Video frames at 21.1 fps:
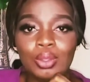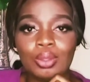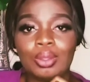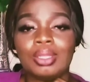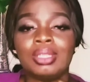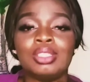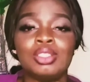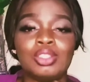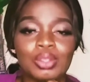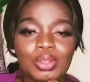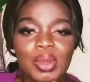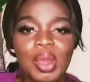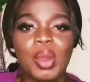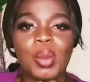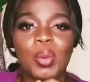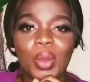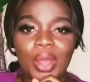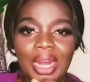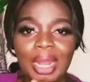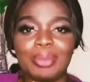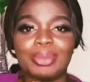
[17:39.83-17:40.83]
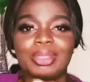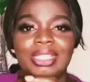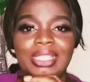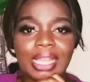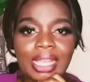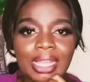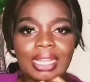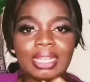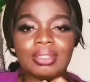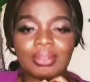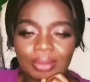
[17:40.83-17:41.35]
what I'm
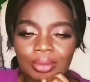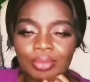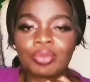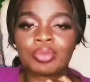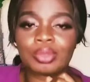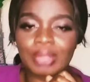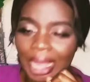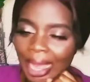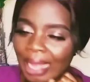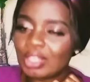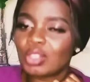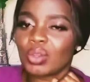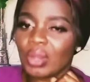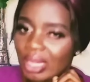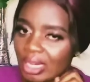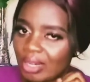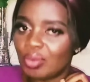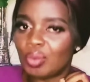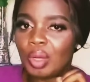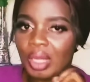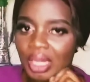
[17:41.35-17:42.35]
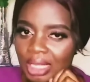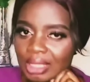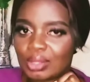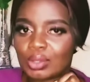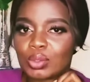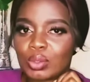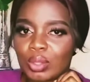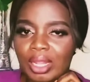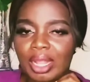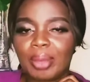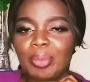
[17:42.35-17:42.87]
saying actually relates
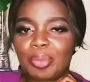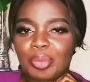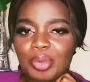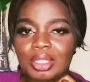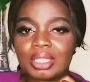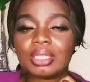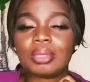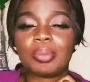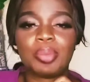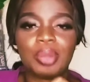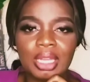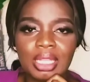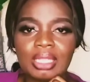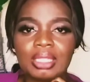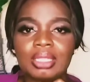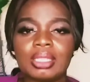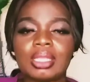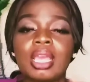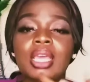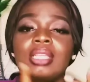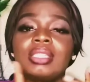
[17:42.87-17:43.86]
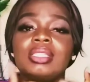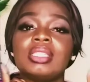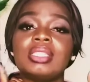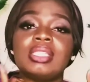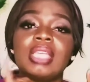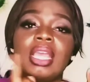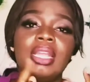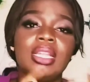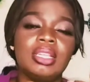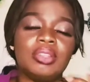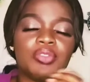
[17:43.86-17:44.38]
to that person. Please
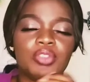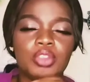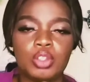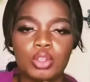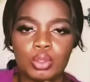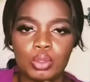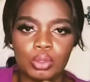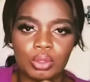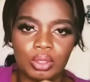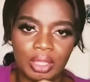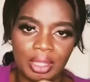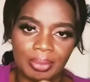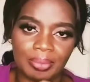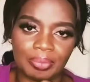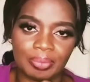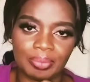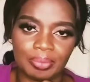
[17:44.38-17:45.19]
send the video to them.